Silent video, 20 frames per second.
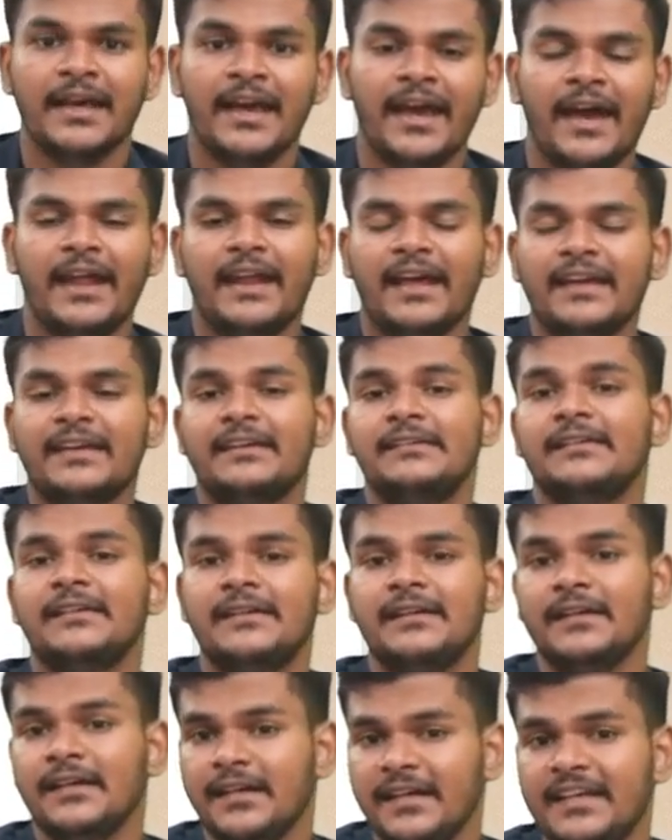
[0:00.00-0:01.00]
and I
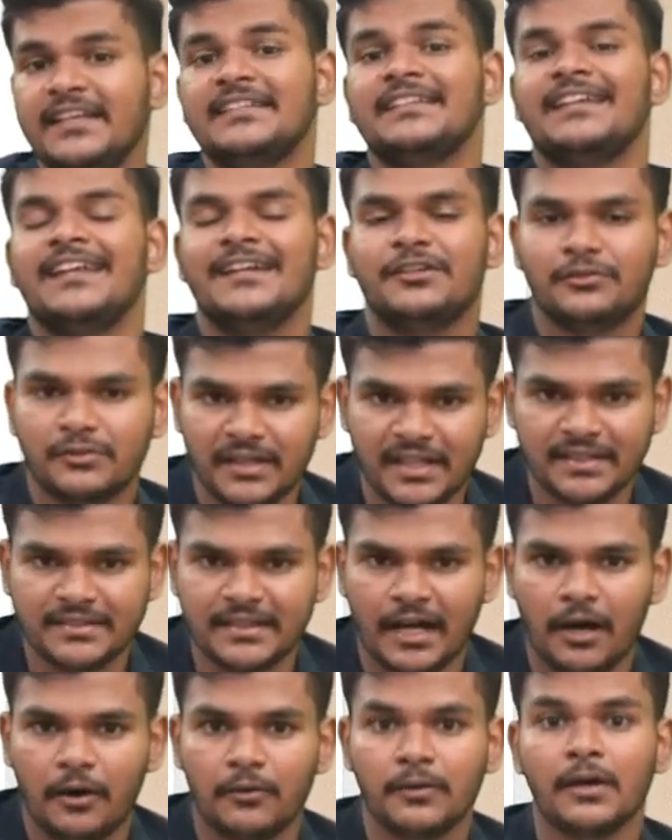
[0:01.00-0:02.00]
could easily trace
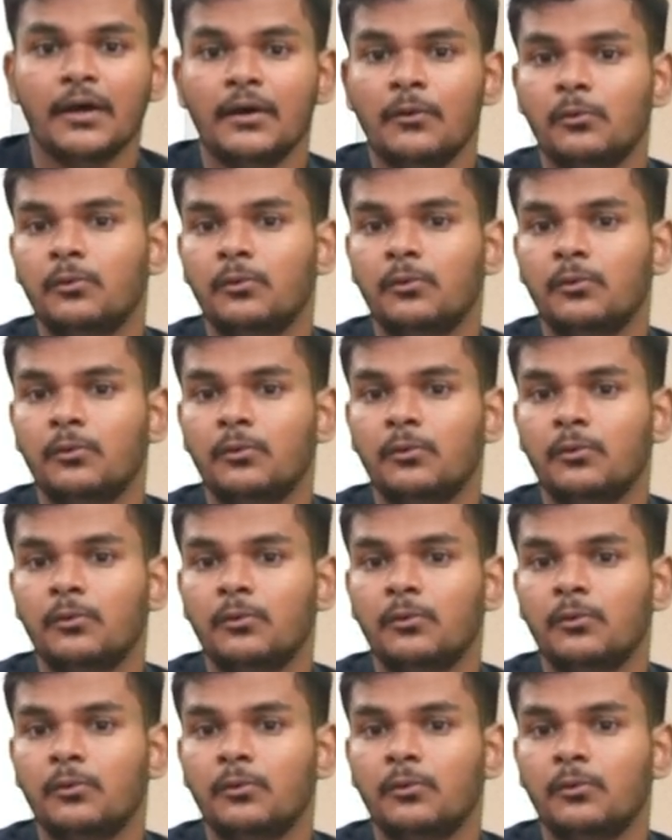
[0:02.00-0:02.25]
out